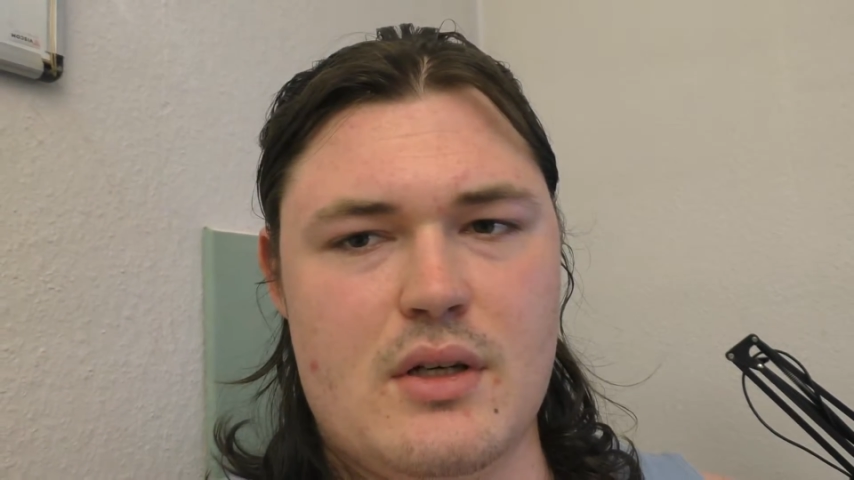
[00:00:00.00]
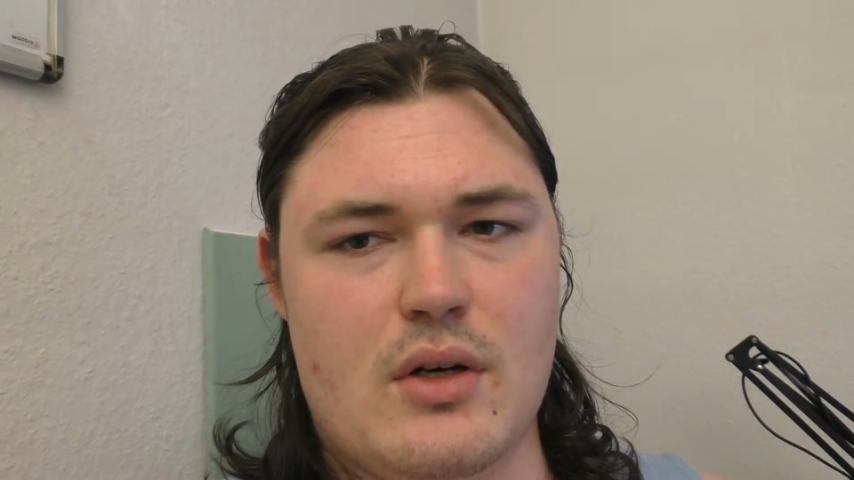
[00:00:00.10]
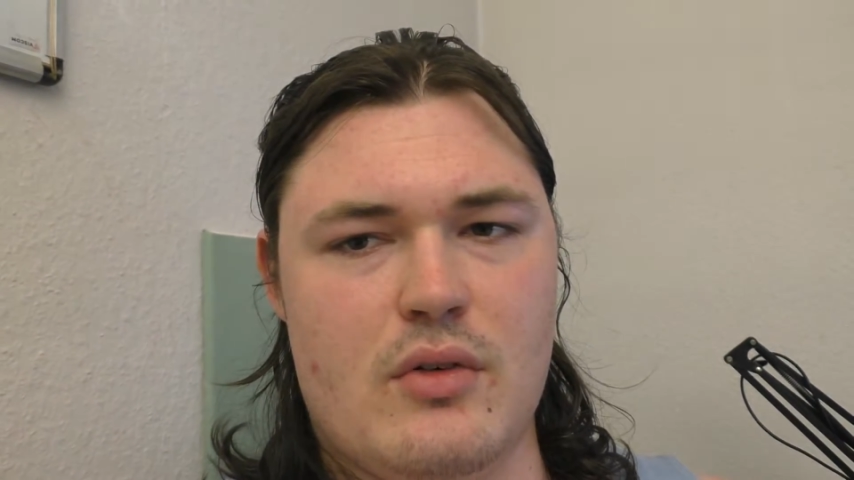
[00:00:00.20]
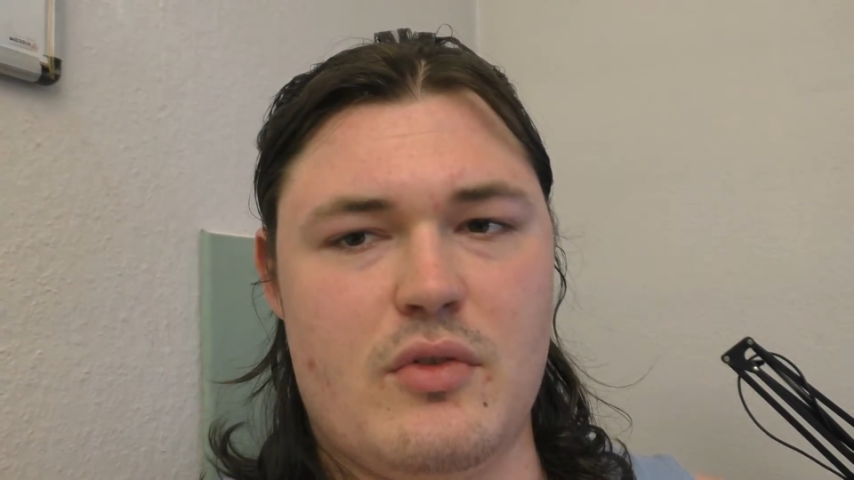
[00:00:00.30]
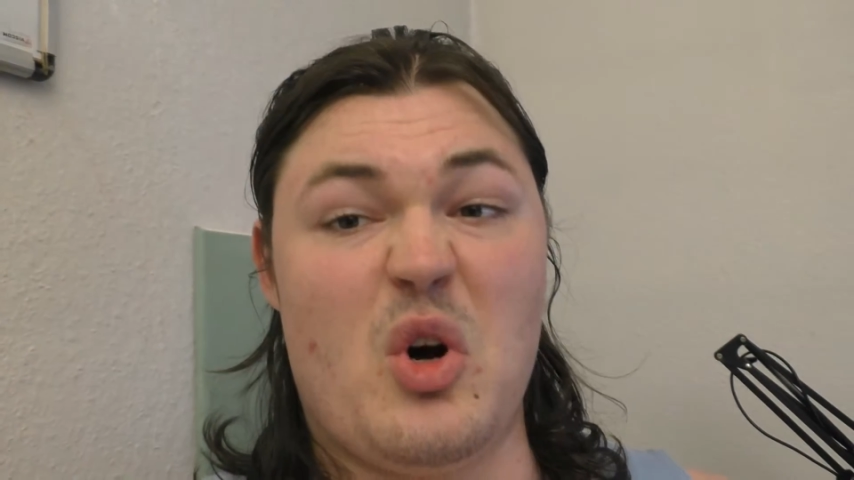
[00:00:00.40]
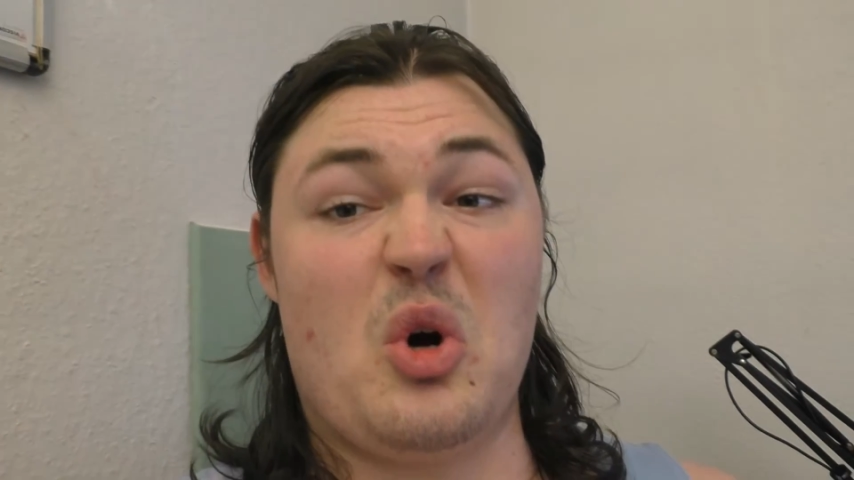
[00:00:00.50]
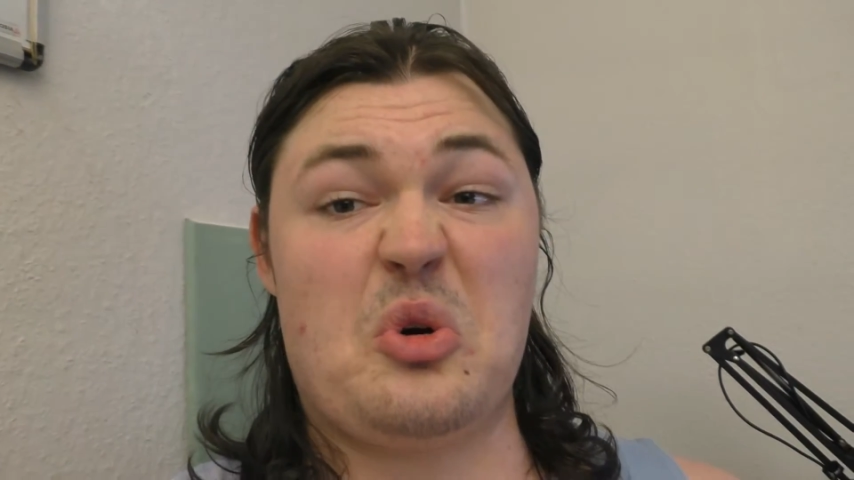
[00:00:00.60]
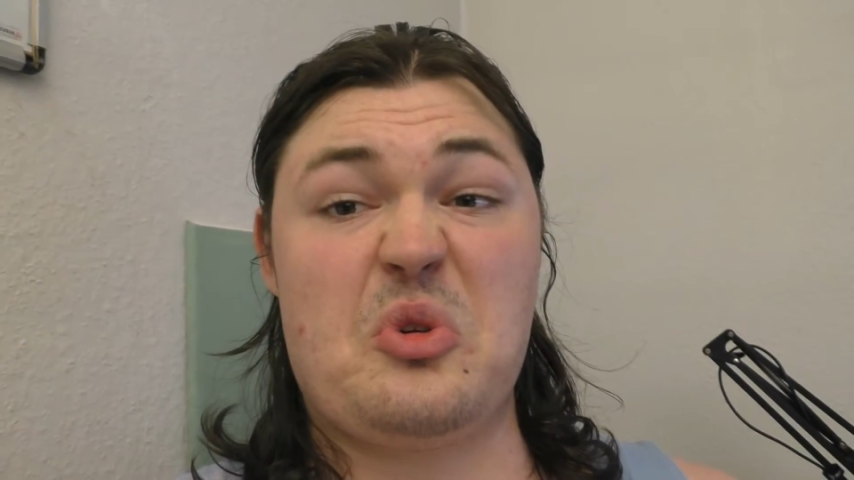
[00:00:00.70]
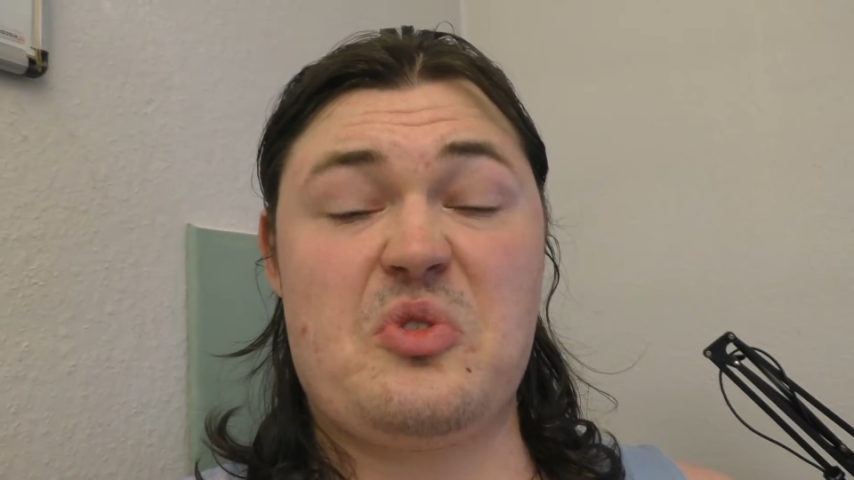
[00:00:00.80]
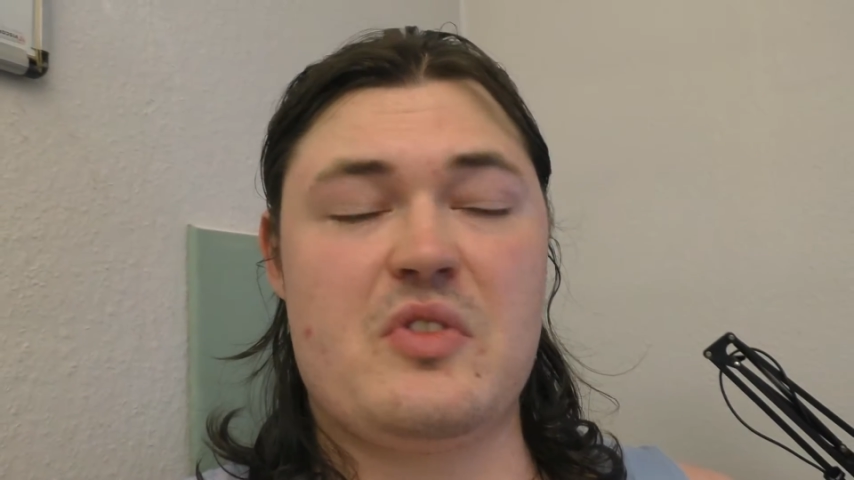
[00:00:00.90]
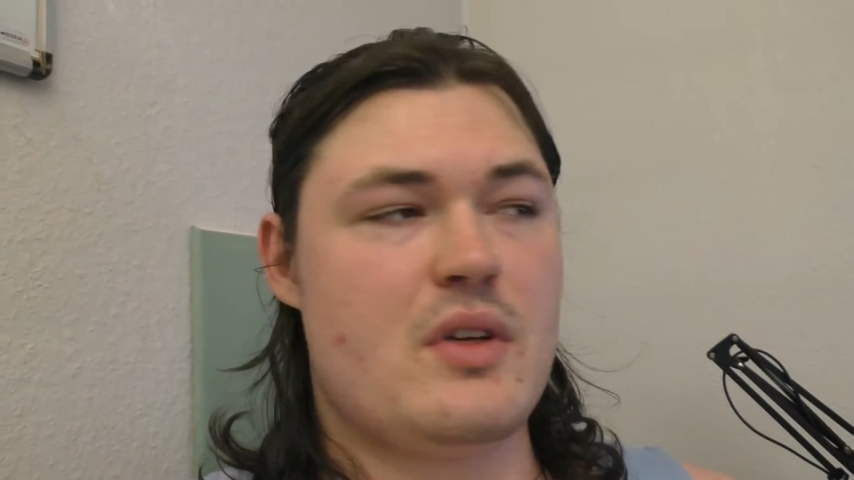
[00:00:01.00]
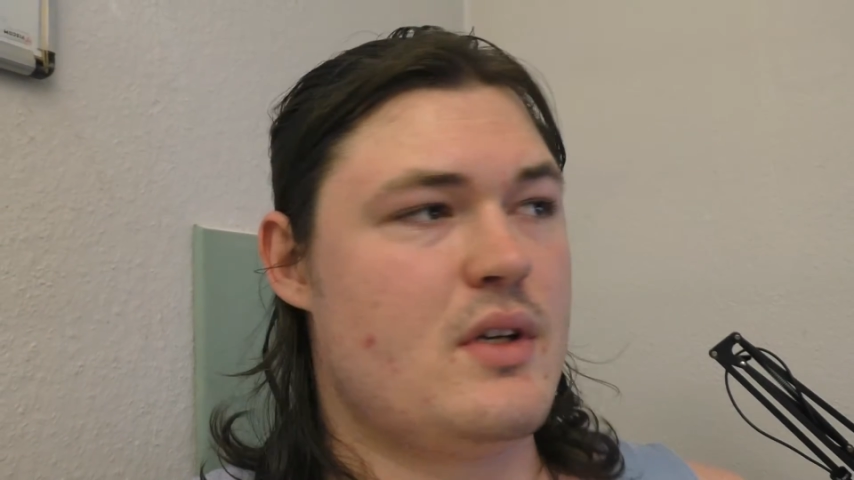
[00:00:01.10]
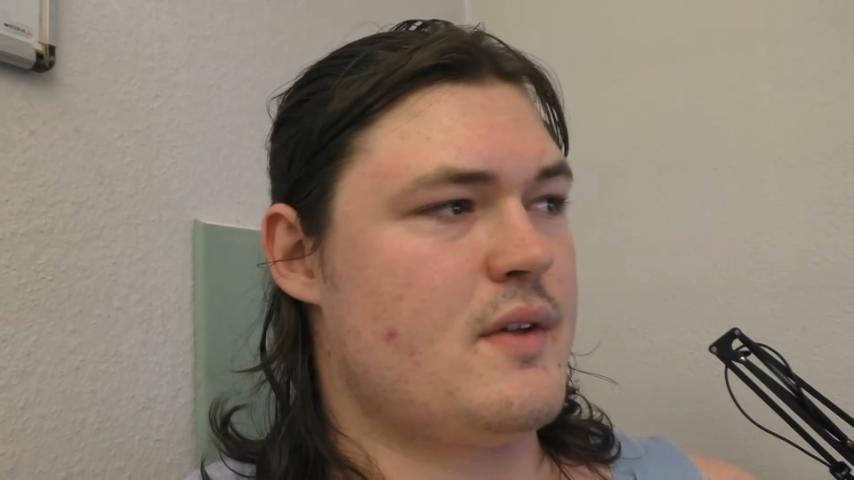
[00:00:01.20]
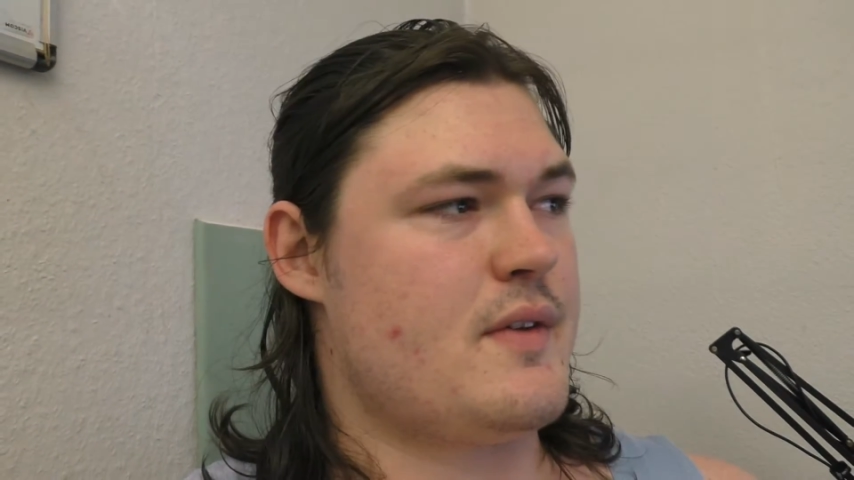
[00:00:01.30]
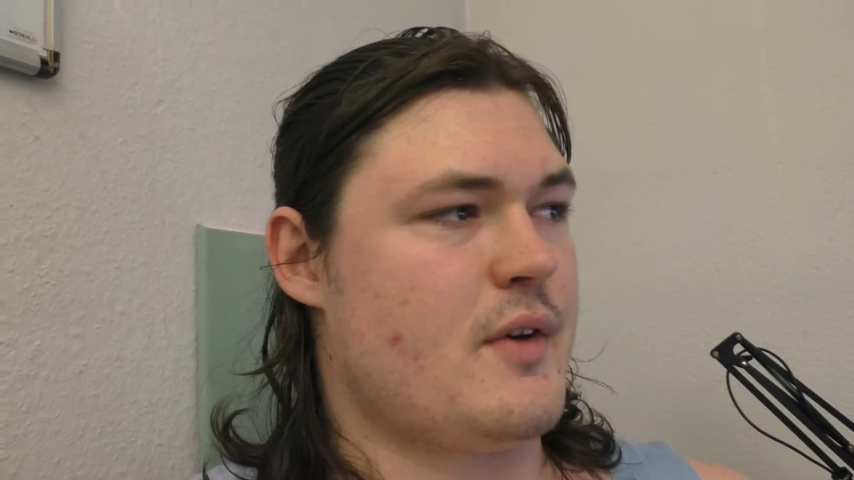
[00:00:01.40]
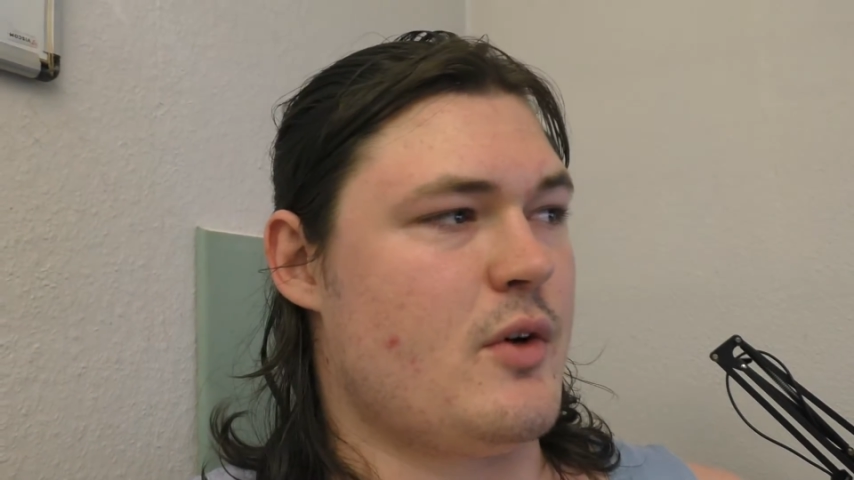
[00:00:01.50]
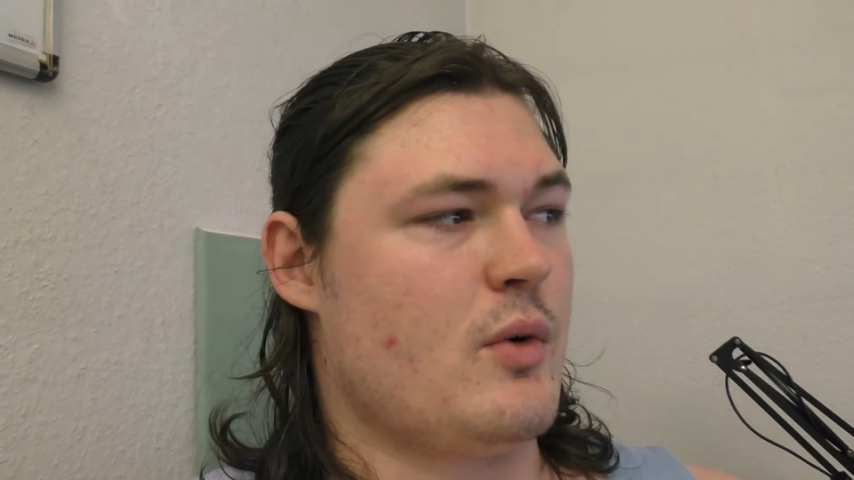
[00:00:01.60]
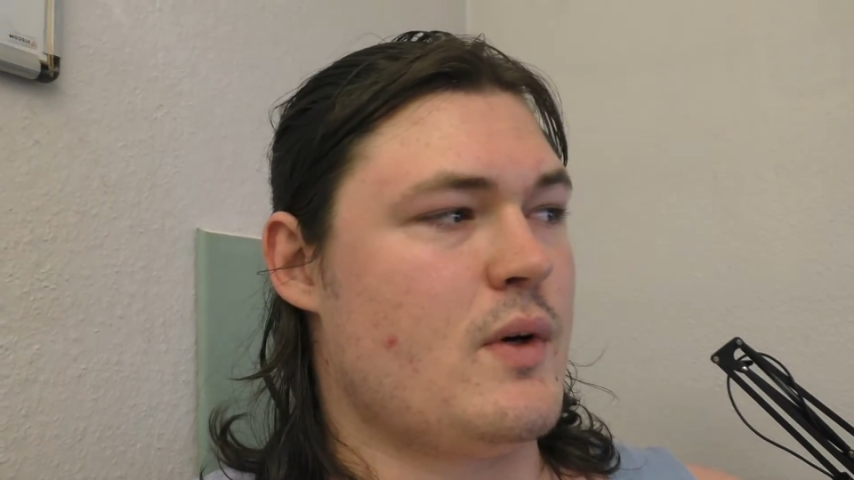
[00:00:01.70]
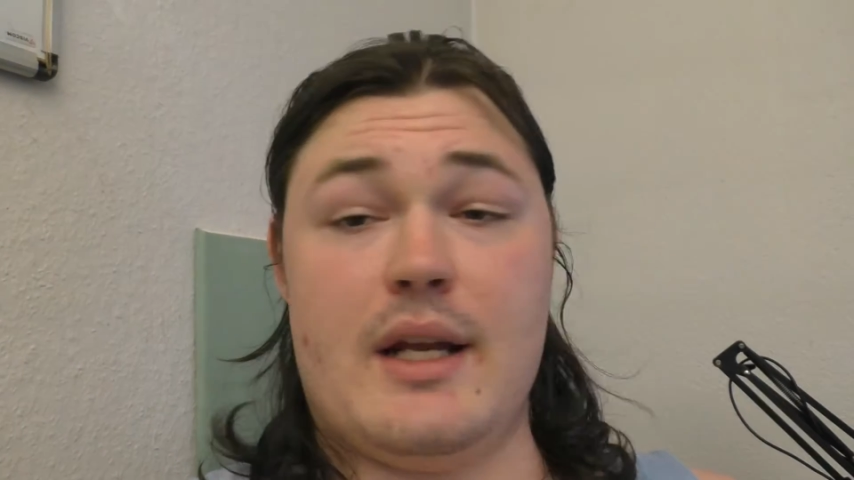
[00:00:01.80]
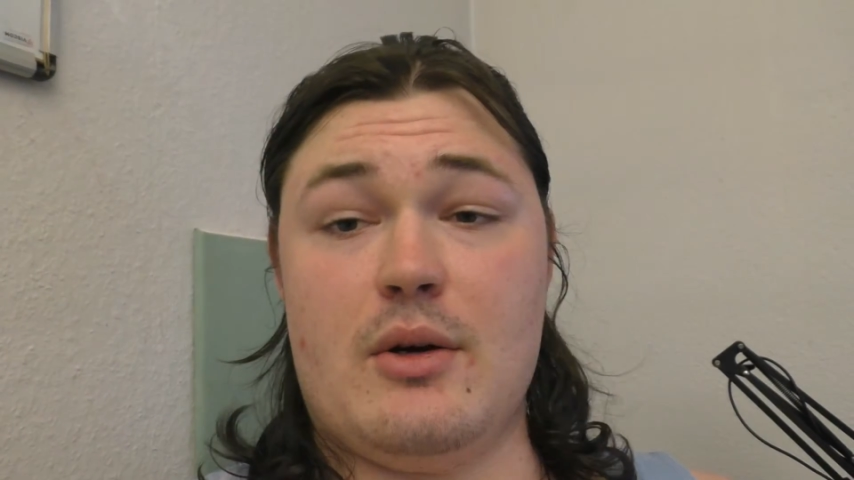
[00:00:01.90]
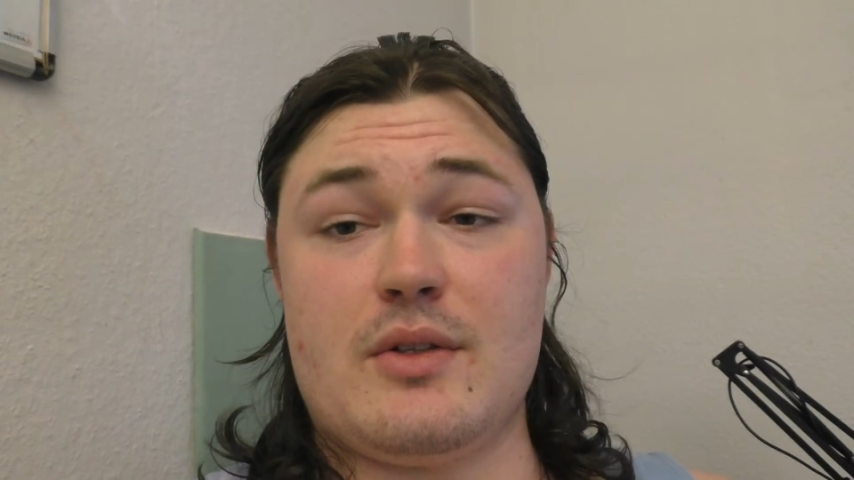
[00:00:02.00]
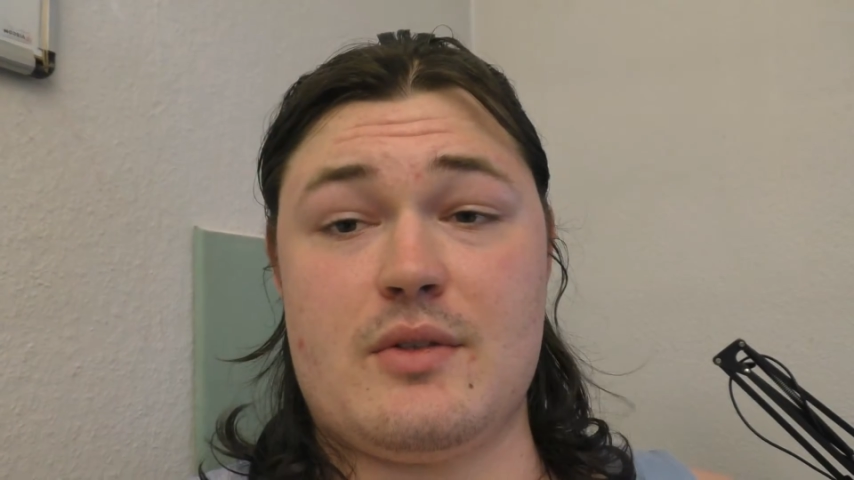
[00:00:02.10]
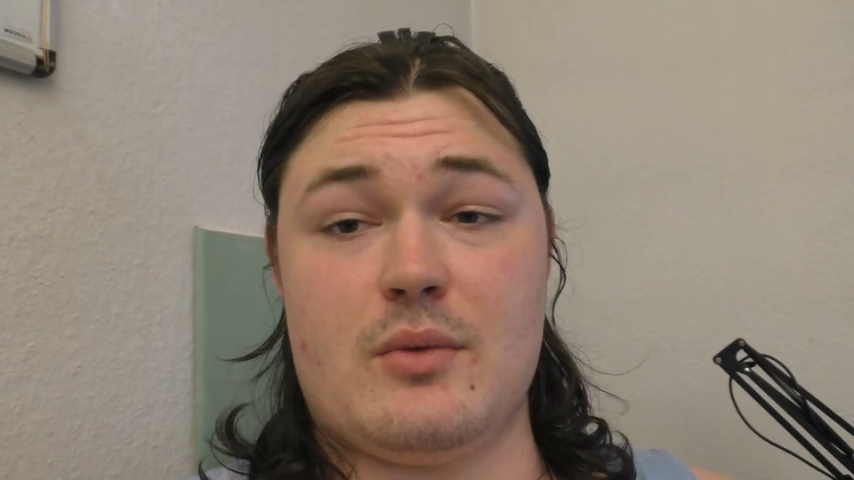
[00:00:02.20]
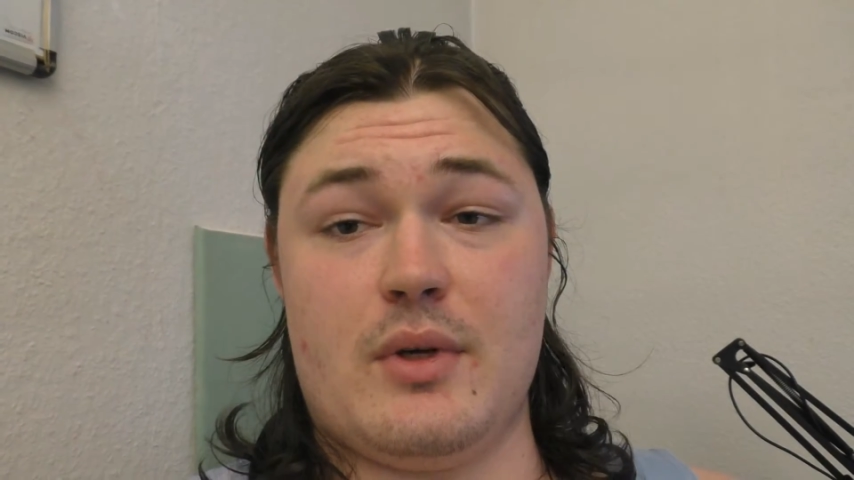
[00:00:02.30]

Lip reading: of August, so 8 hours